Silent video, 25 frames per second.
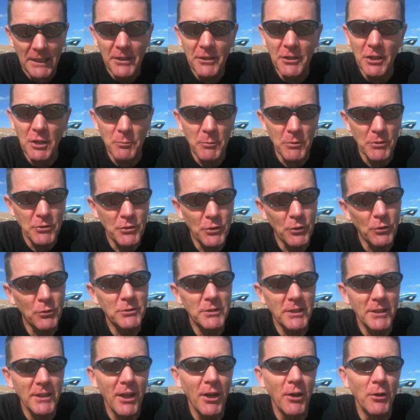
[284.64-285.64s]
you can be sure
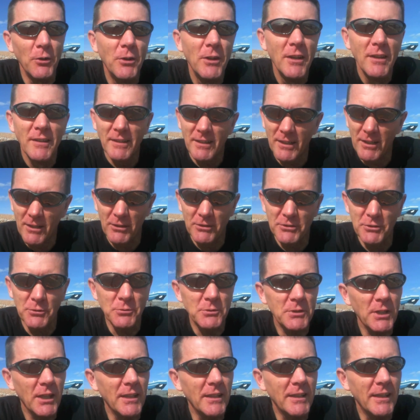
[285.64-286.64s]
to know that I shall
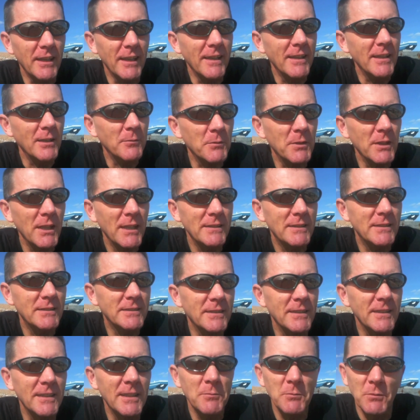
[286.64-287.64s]
take it, and I'm glad to
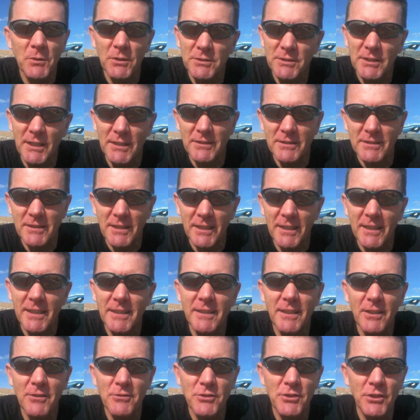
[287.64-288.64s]
see that my son's taking
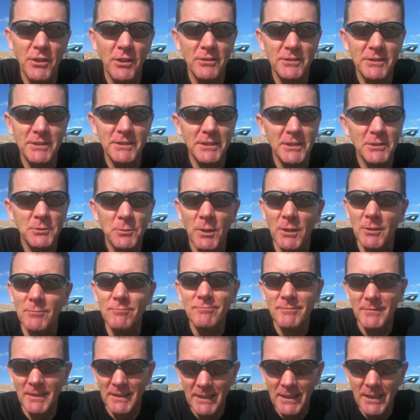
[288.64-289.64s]
those chances as well.
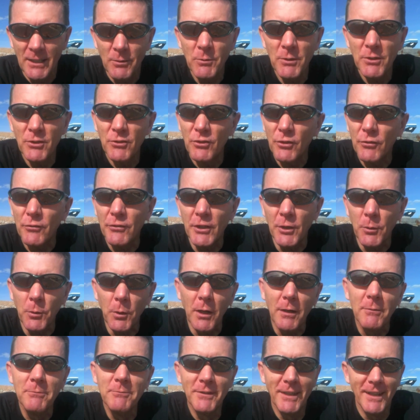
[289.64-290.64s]
Wonder if you
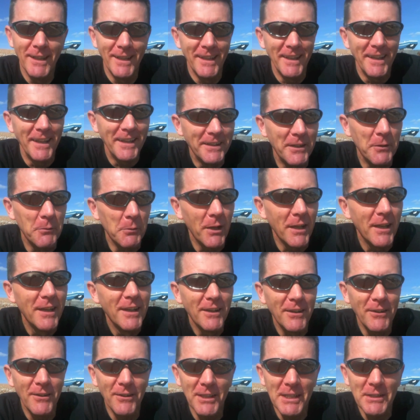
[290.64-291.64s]
are. Anyway,
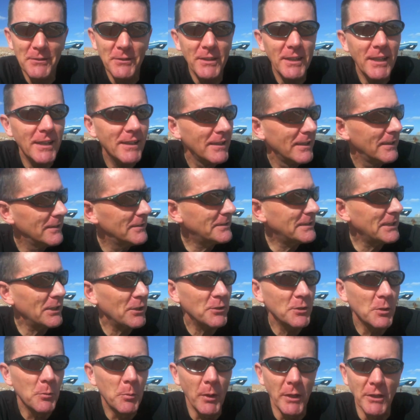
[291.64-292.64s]
I'll leave it there. Sit
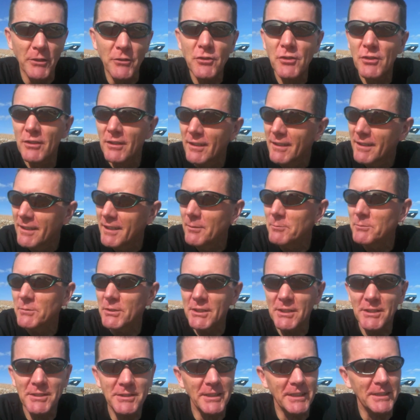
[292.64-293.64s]
on the beach, come
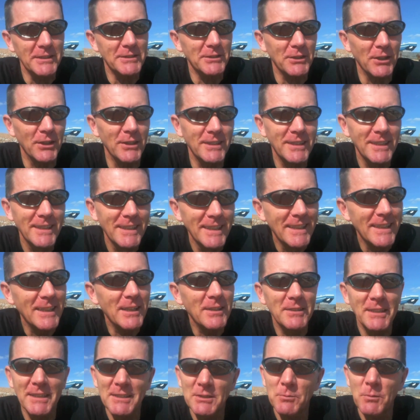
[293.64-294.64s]
to the seaside.
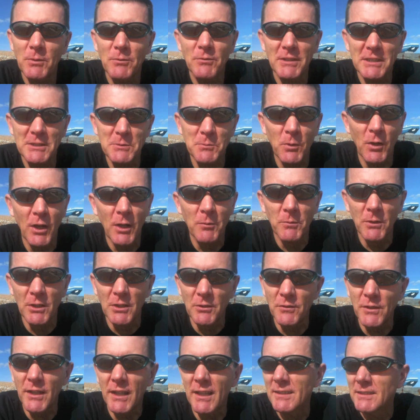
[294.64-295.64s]
That's one reason why I
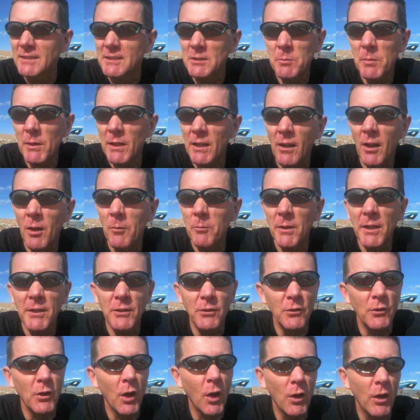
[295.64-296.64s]
moved here. It's a bit like being
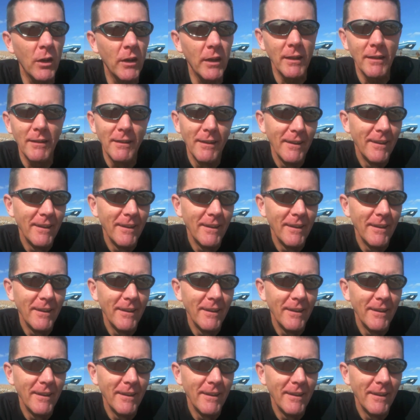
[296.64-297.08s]
on holiday.